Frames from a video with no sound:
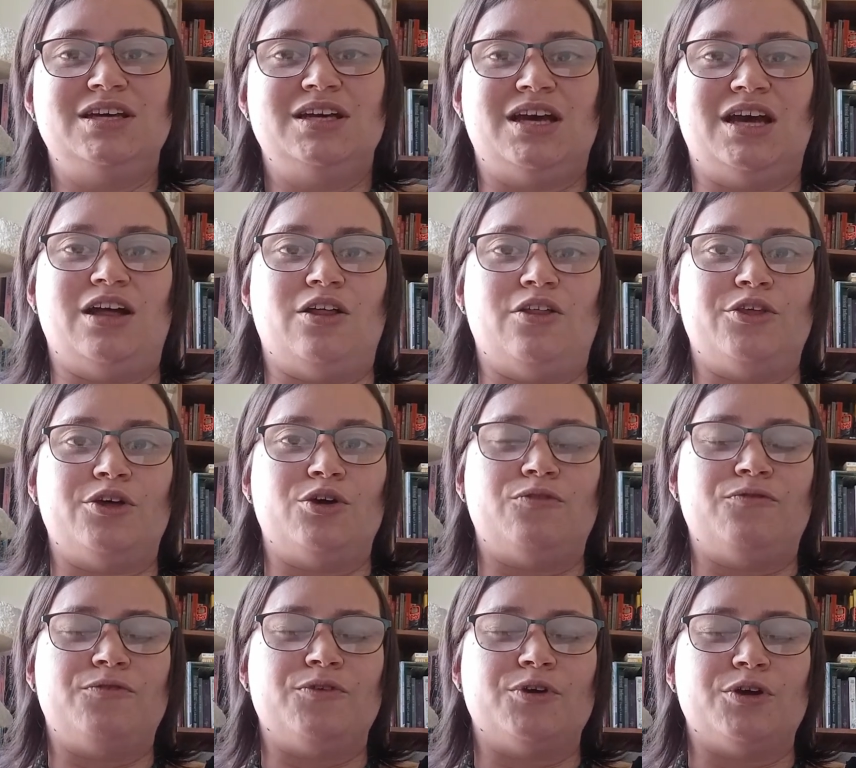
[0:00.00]
Although
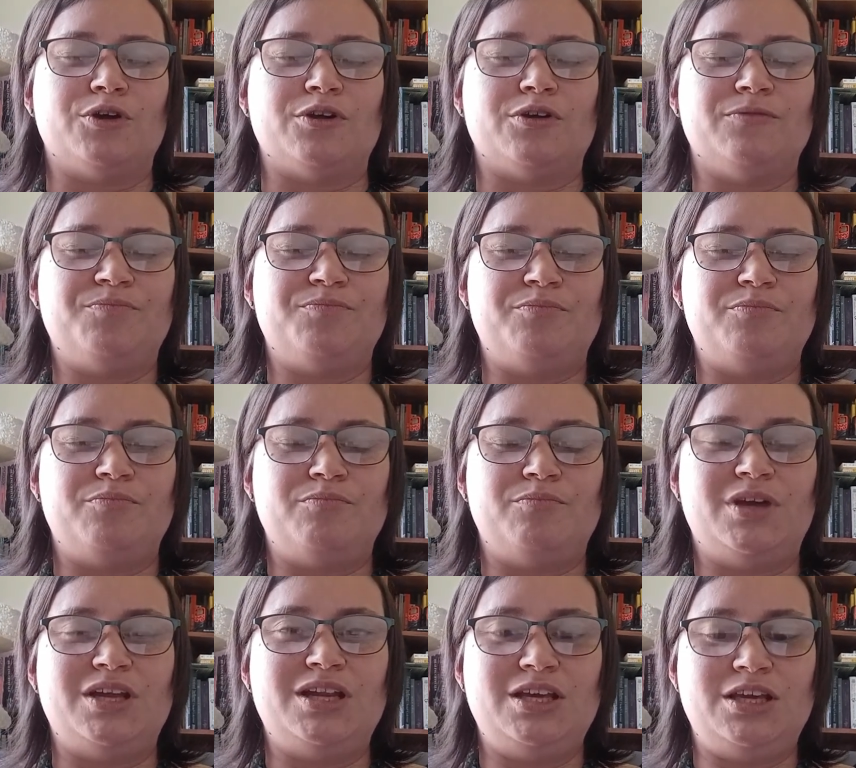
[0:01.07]
for
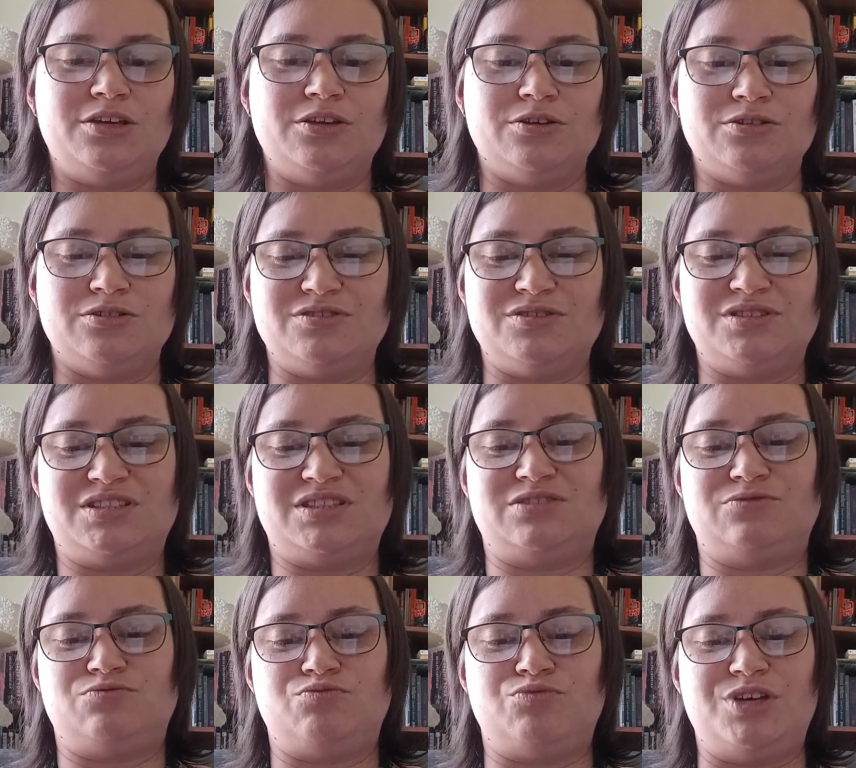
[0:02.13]
many
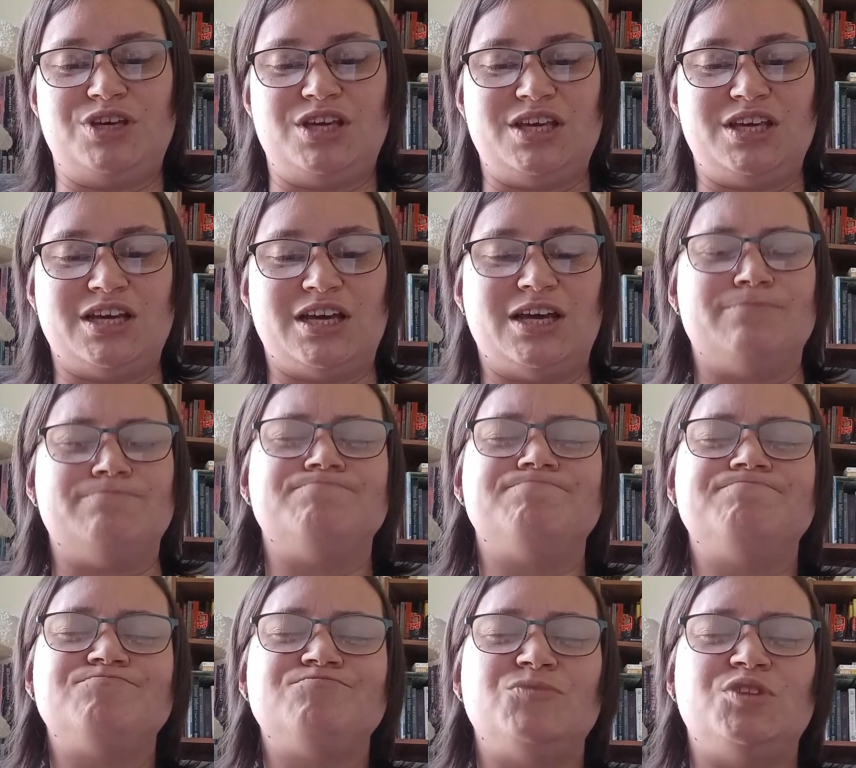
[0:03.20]
years, we, um,
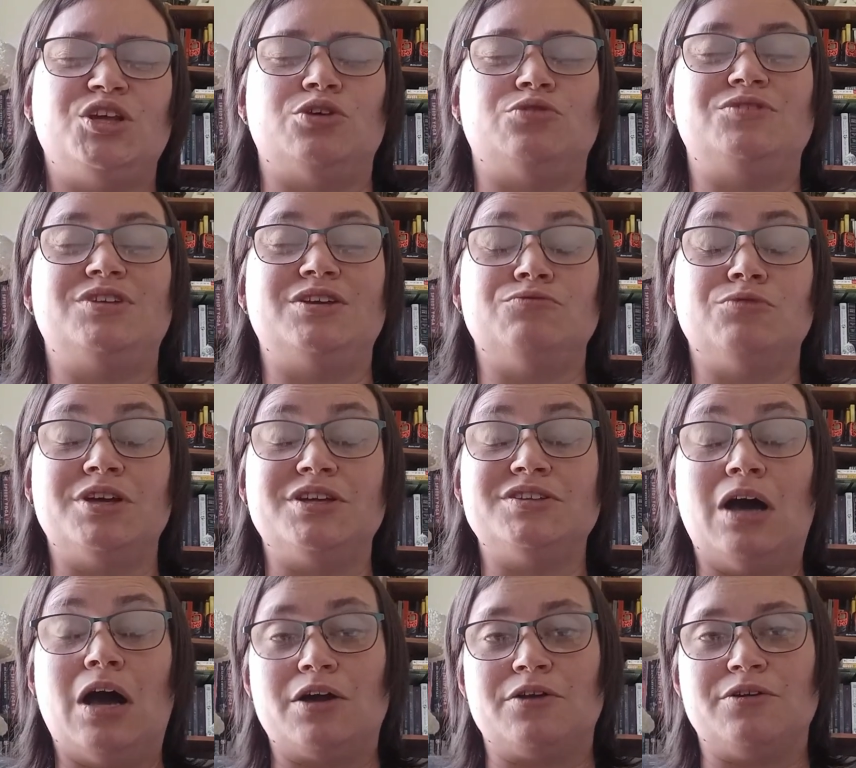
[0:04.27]
you know, didn't really
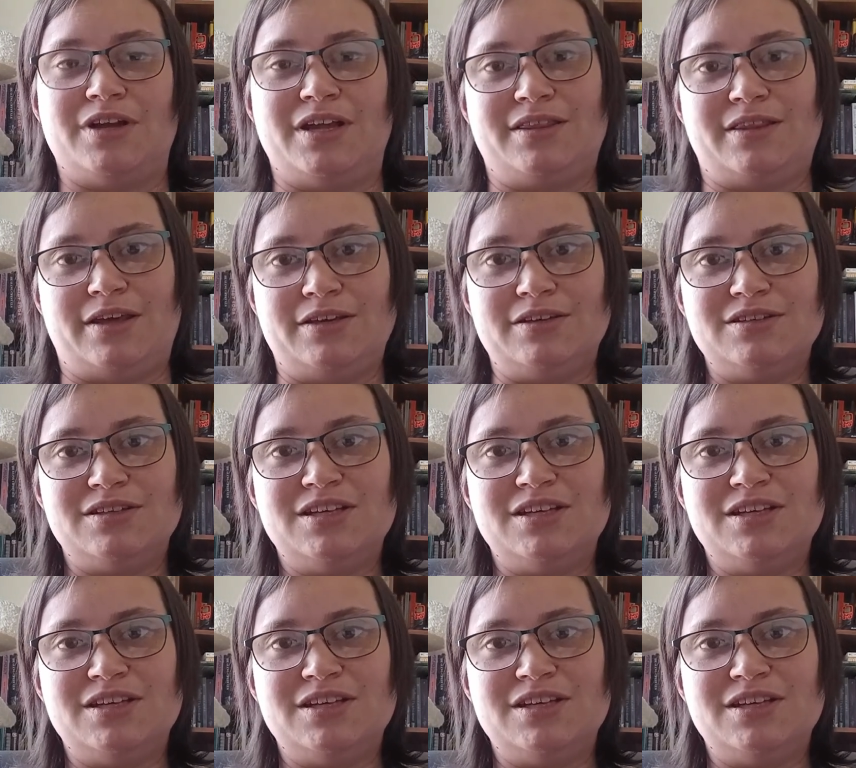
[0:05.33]
talk or anything.